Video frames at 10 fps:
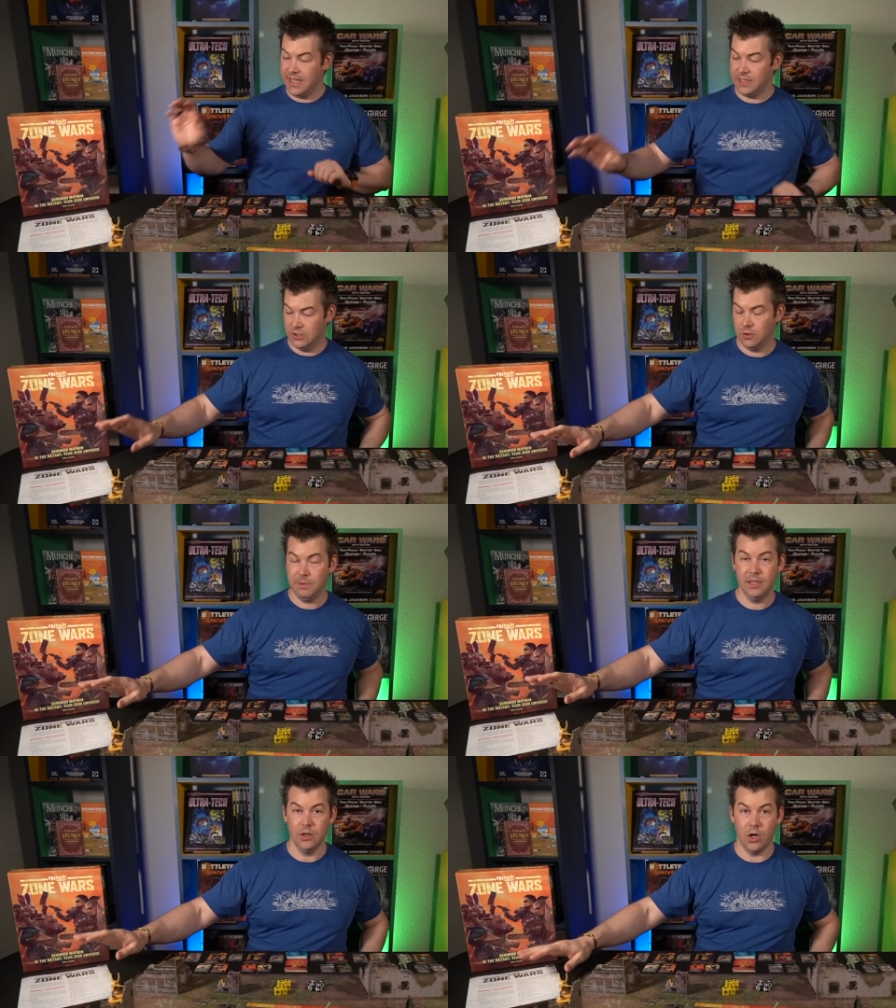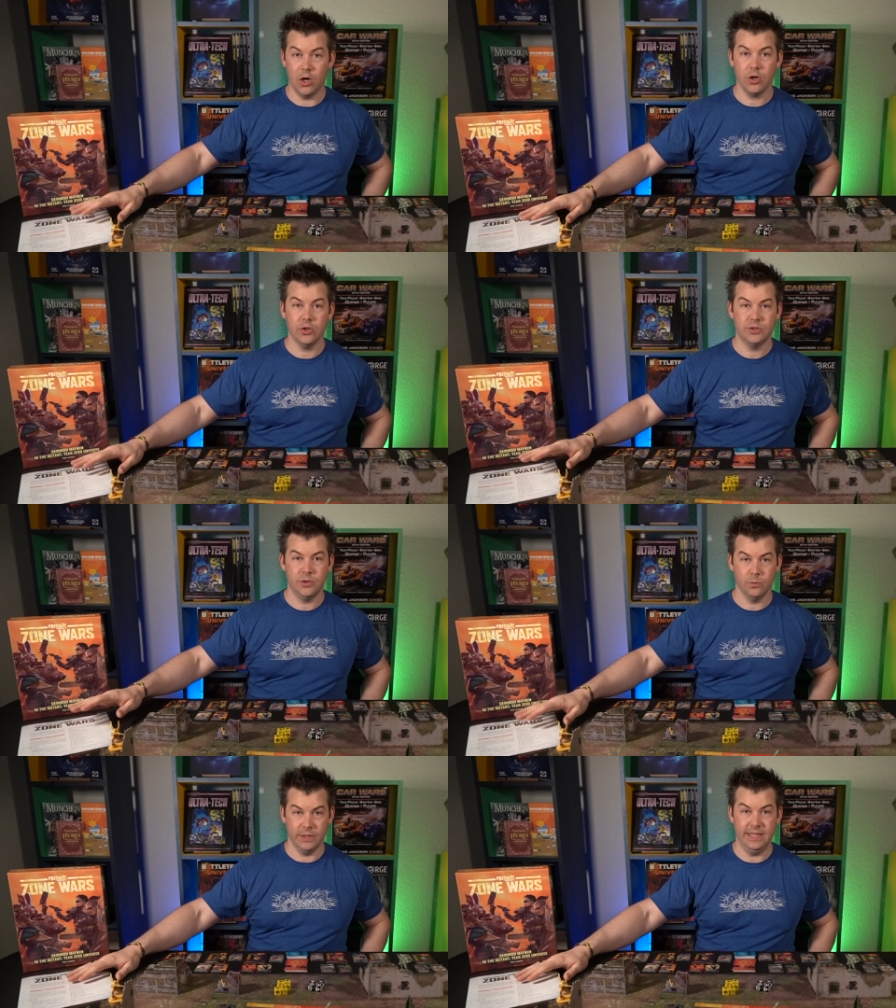It took me longer
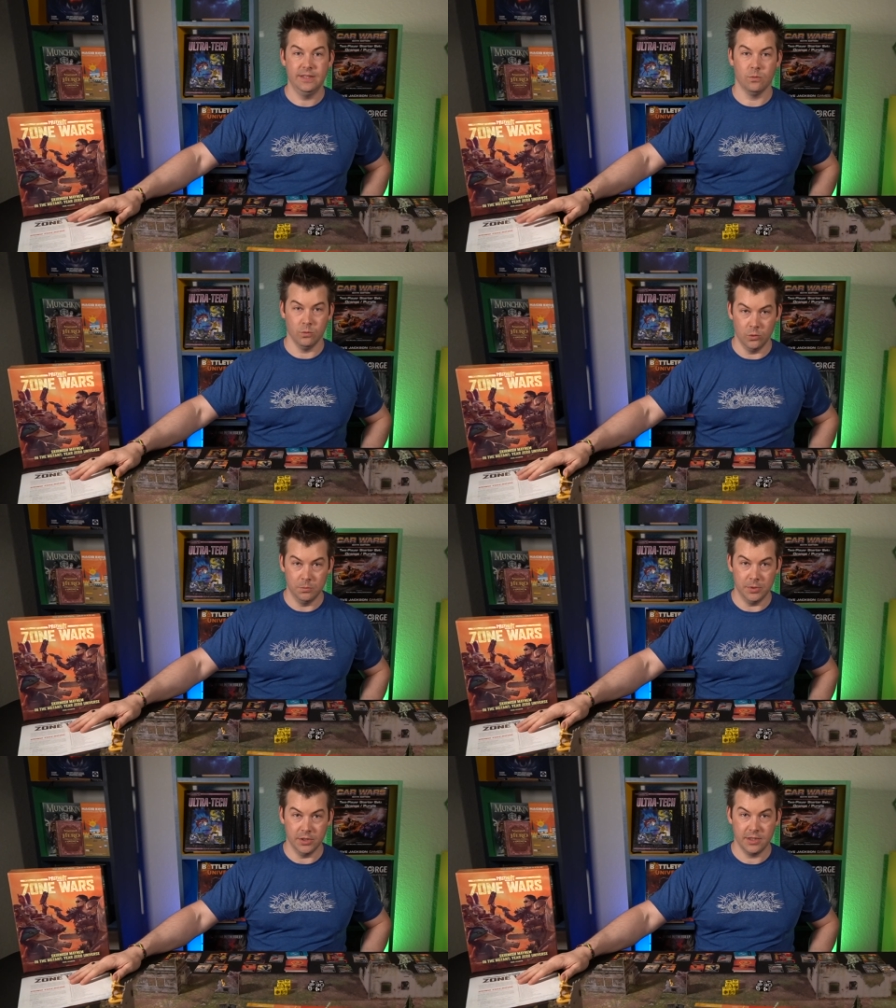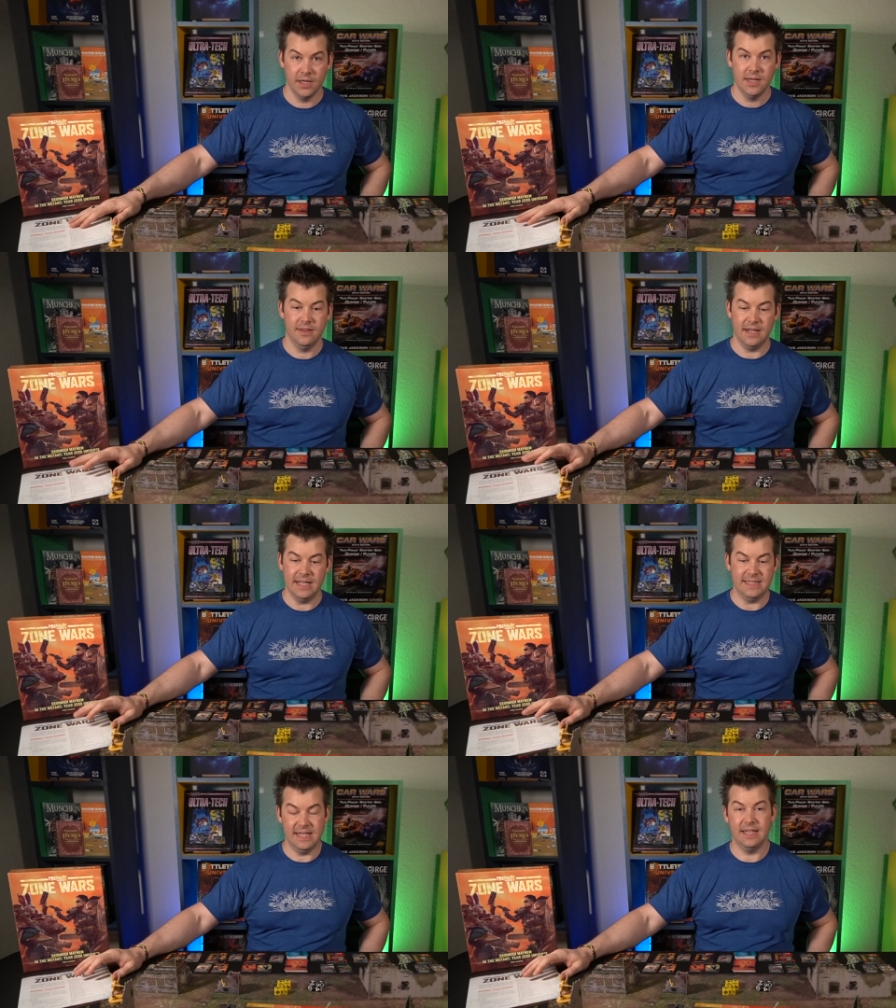to read the rule book than
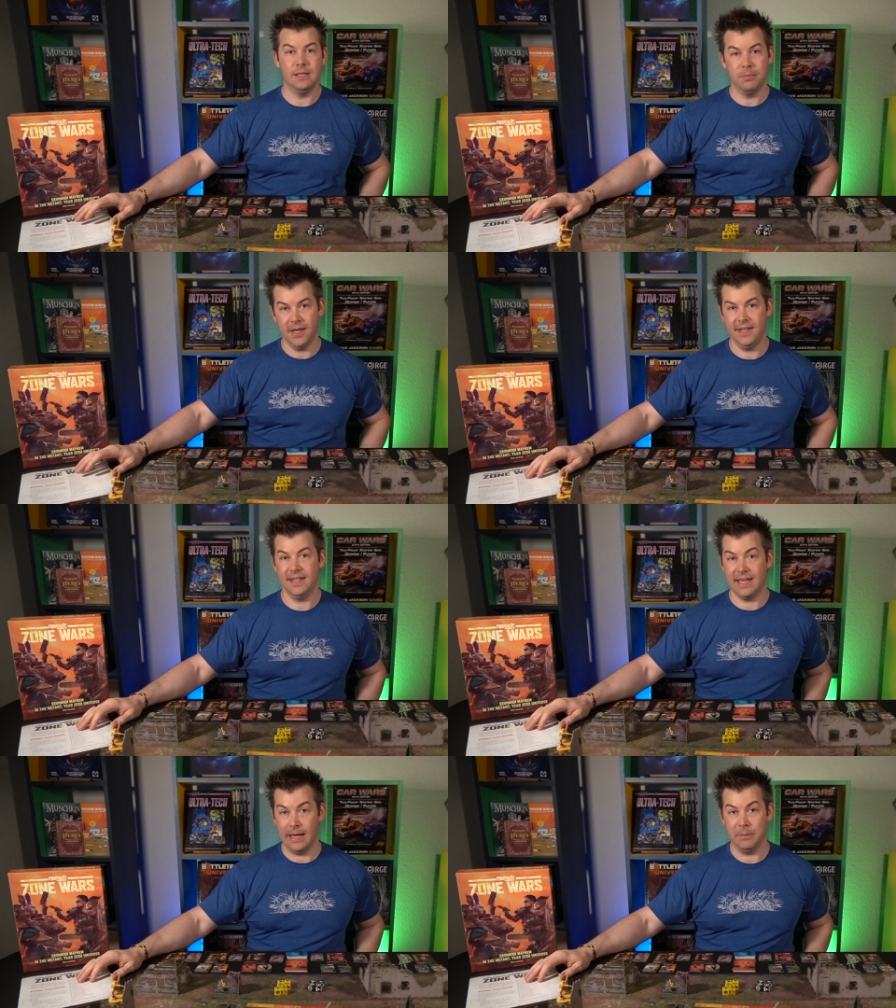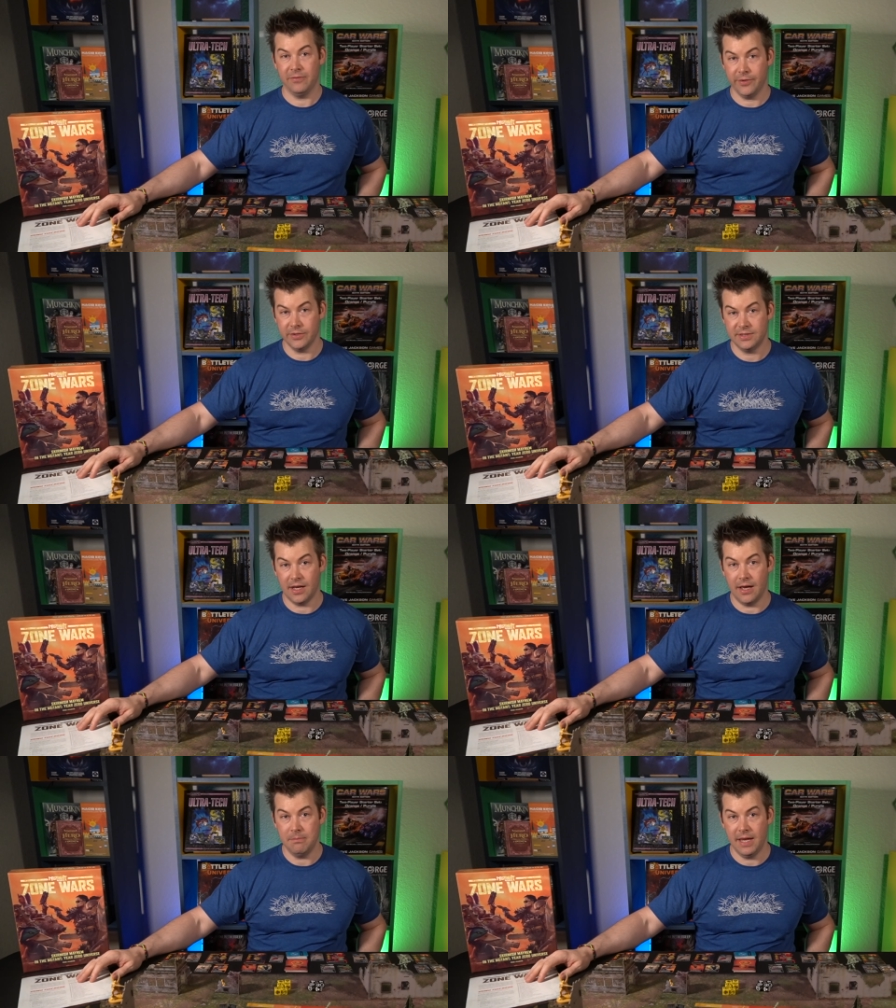it did to play the game the first
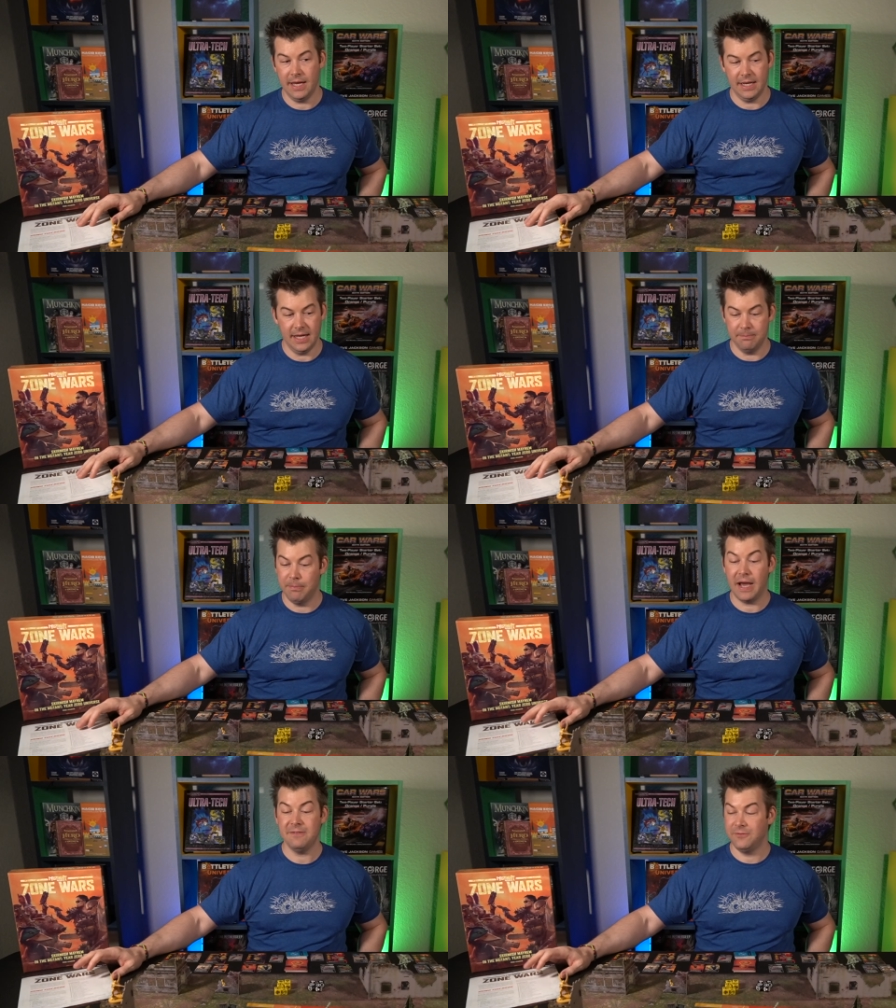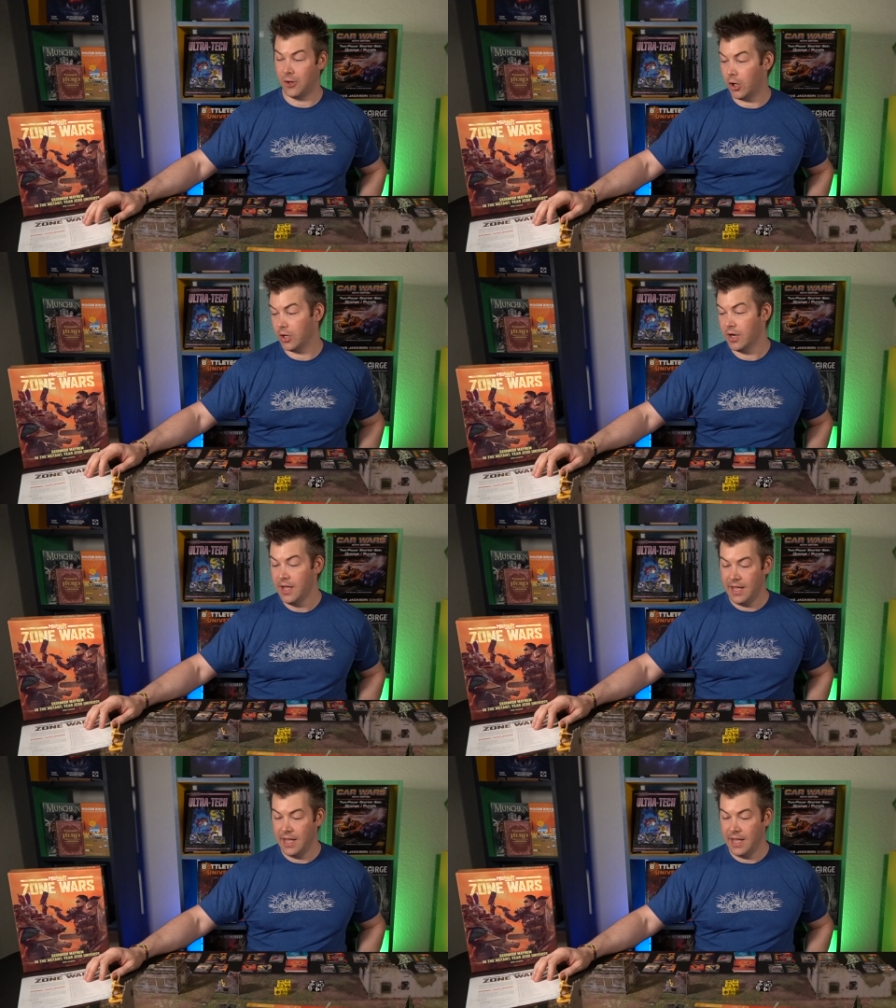time, and by far.